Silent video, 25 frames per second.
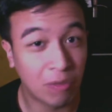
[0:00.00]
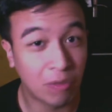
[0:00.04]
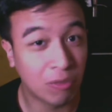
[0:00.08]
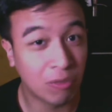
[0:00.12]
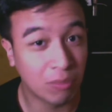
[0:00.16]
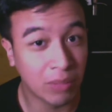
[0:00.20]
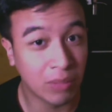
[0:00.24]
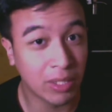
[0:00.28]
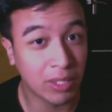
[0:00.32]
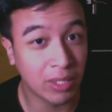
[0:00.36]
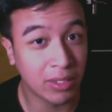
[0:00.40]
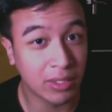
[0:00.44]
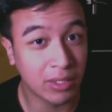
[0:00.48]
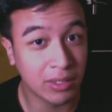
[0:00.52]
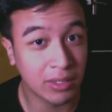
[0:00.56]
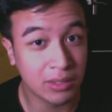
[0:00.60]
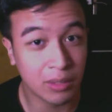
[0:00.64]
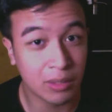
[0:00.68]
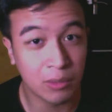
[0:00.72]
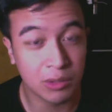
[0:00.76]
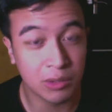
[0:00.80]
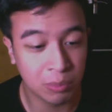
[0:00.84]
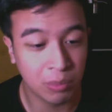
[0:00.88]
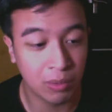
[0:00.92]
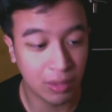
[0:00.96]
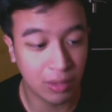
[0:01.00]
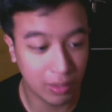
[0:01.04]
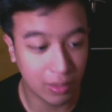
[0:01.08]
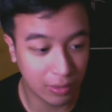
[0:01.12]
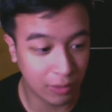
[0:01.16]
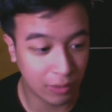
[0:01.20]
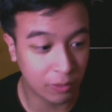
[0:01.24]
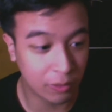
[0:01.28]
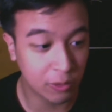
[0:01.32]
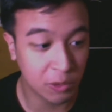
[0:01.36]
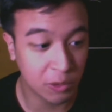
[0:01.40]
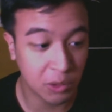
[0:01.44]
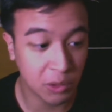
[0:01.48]
like this that was
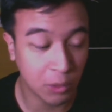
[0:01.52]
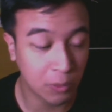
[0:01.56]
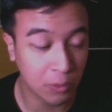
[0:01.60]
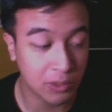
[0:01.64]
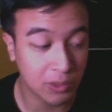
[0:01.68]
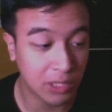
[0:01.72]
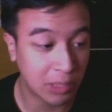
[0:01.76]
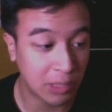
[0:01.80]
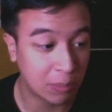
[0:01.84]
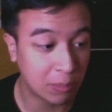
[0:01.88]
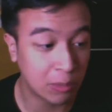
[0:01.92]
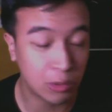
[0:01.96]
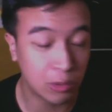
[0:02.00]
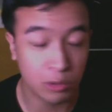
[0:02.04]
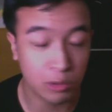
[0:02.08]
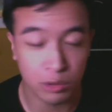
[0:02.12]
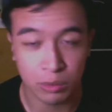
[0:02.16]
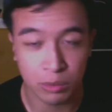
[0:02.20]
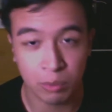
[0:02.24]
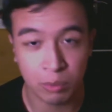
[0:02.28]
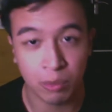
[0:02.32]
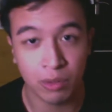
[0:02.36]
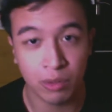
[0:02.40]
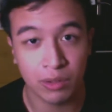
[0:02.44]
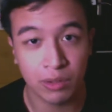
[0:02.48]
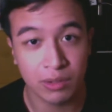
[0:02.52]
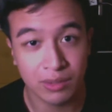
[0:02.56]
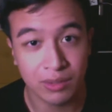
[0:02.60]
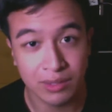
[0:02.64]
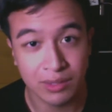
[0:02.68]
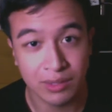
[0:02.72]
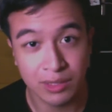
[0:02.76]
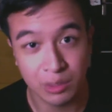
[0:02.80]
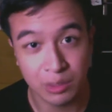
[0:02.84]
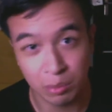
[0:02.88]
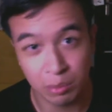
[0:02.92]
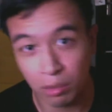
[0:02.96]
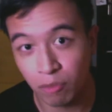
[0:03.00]
able to support
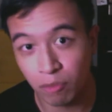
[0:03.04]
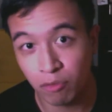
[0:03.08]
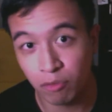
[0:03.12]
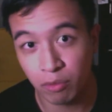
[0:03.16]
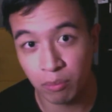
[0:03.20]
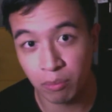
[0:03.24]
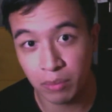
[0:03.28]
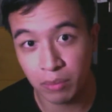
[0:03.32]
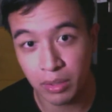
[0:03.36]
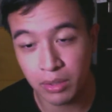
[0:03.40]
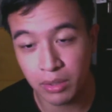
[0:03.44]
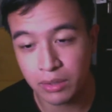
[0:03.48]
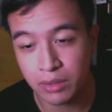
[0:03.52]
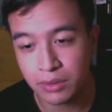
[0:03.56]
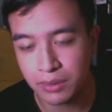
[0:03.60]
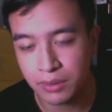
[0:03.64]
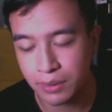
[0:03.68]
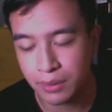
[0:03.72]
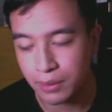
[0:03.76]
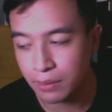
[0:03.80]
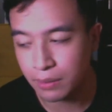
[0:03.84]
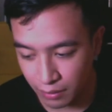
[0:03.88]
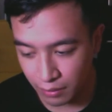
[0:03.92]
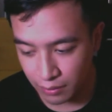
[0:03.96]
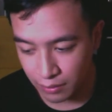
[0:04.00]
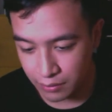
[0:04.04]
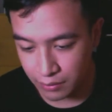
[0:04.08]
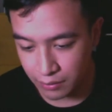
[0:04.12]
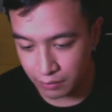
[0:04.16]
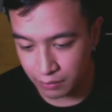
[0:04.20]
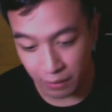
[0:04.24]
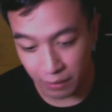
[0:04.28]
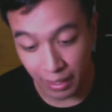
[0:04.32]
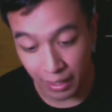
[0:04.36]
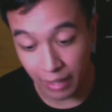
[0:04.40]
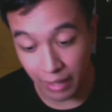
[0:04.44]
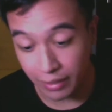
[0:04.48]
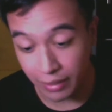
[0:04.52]
small filmmakers, you know. But
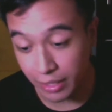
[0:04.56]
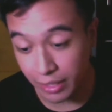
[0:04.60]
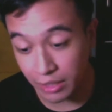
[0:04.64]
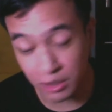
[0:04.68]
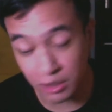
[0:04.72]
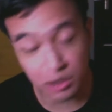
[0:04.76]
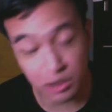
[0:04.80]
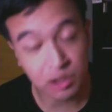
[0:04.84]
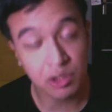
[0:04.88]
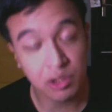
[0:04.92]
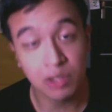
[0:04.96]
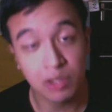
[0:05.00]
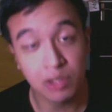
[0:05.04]
yeah, that just shows,